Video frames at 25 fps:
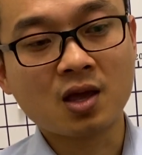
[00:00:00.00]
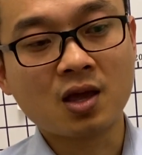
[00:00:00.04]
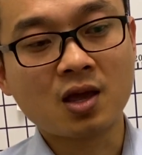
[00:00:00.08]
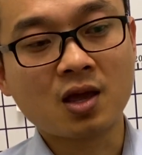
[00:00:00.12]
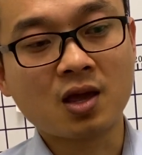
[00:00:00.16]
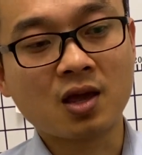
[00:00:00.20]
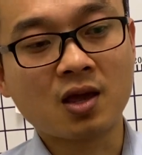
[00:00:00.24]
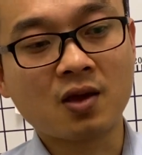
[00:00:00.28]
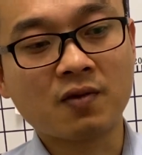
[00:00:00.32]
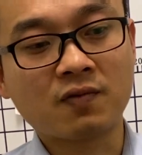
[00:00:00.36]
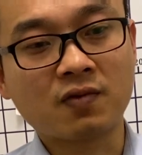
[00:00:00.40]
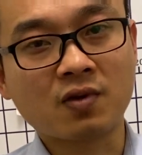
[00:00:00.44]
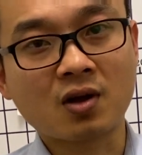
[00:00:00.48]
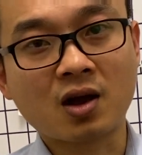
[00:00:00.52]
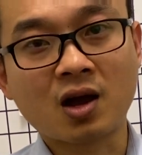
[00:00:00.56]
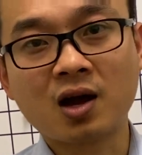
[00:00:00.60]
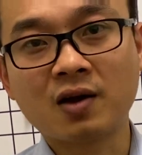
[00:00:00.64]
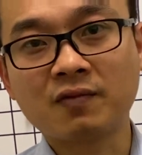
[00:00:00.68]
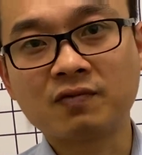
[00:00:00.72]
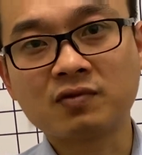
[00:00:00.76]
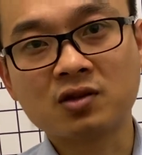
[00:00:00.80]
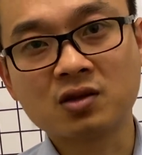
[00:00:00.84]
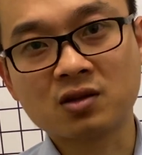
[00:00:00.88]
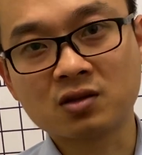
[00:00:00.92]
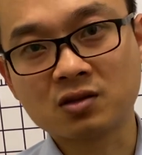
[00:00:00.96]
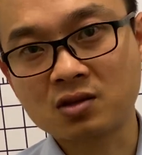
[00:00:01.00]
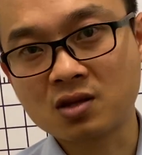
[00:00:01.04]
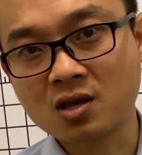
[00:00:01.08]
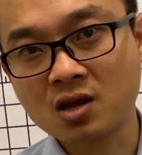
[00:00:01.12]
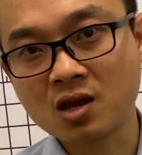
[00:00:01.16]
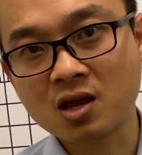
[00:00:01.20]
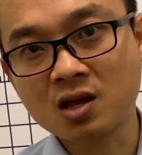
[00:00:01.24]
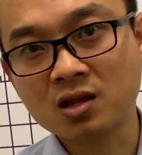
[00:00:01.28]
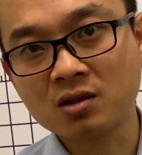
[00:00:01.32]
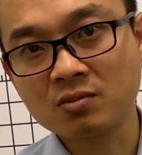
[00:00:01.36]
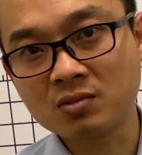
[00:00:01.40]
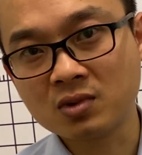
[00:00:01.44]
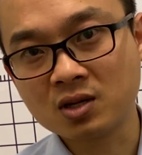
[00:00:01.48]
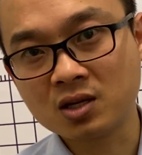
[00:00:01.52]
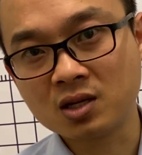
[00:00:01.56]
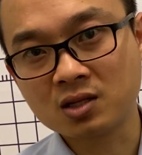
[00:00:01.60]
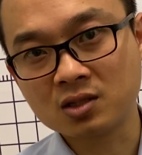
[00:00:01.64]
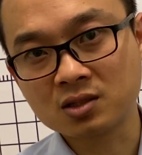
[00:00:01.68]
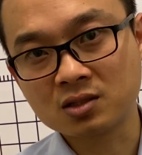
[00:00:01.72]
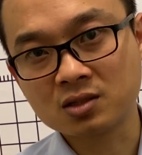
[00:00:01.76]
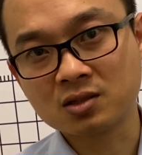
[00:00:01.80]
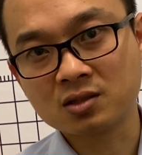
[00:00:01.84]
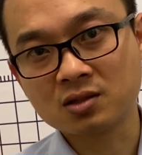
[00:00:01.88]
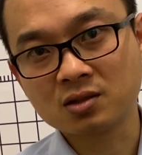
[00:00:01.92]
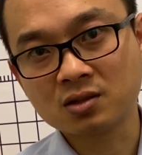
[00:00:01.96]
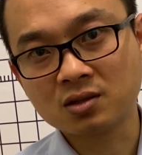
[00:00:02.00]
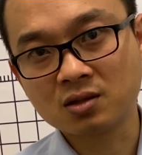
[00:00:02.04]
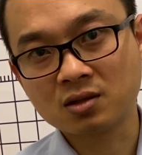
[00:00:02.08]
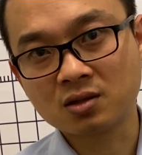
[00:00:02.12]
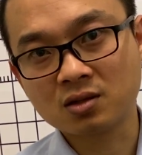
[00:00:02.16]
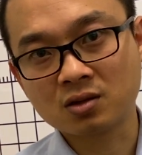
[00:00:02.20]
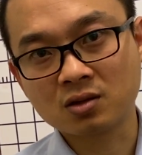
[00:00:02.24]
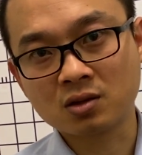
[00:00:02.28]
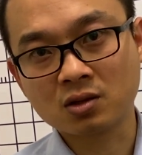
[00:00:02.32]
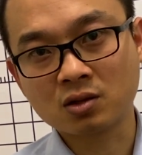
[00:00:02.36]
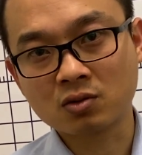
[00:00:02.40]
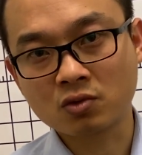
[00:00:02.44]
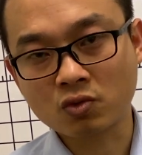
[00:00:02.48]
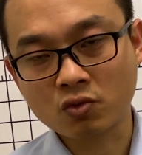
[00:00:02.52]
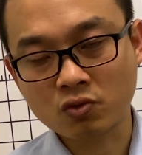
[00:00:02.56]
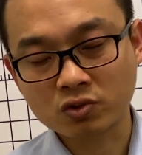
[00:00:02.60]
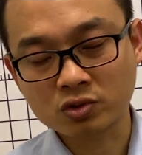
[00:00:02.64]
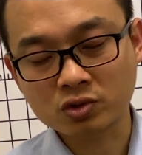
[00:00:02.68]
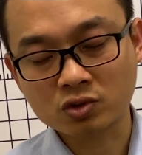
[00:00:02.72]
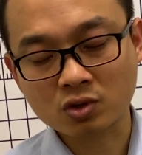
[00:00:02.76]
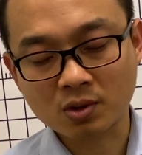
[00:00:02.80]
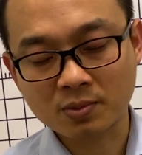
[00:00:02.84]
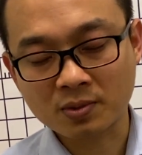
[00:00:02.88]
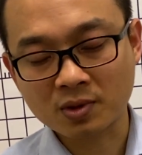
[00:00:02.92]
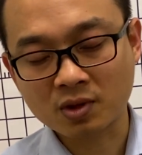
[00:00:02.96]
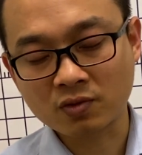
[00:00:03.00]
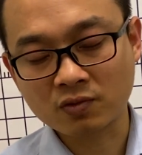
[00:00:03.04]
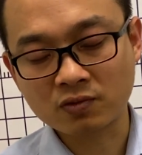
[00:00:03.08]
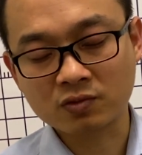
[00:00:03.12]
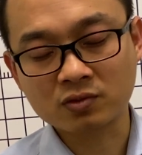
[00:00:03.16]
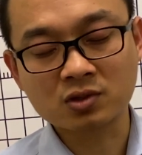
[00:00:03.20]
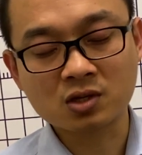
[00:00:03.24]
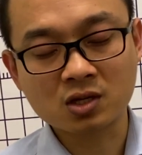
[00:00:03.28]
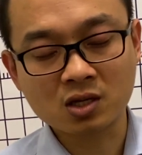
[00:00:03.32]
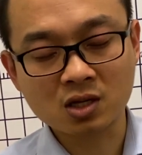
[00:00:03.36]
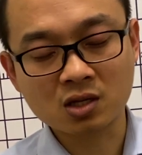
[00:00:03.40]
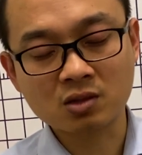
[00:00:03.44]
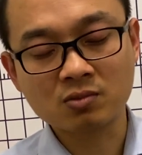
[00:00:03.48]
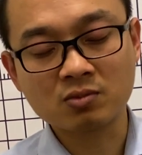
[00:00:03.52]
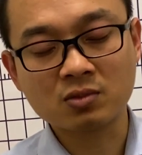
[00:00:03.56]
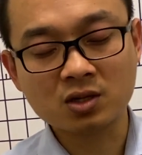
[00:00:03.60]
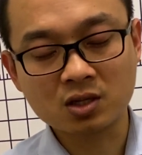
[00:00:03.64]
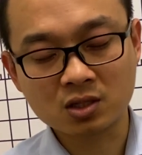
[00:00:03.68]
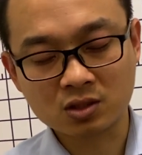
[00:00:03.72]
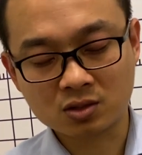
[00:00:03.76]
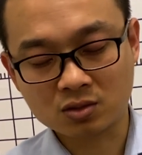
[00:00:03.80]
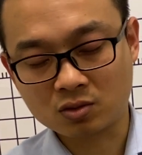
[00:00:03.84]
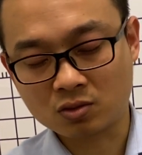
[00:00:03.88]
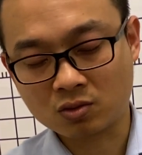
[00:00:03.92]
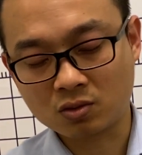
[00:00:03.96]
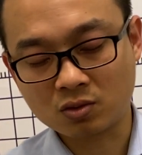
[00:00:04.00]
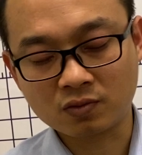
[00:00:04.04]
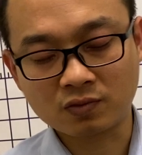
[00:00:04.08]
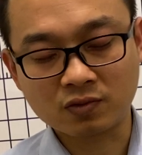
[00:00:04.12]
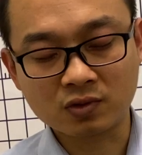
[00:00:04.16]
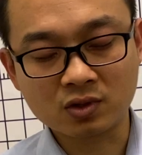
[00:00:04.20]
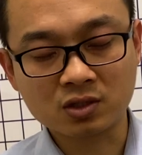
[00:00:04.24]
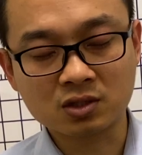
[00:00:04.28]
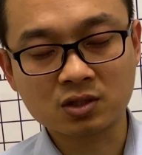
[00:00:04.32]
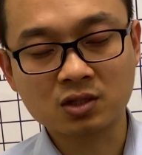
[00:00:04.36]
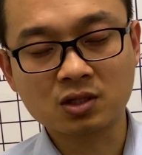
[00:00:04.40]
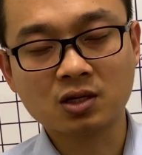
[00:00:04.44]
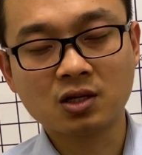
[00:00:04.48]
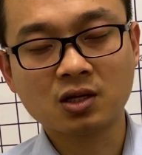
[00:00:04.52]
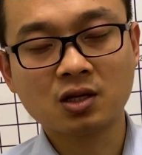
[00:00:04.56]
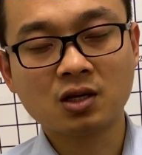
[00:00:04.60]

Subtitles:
If you, after 10 minutes, you know, you're scraping it for 10 minutes or this,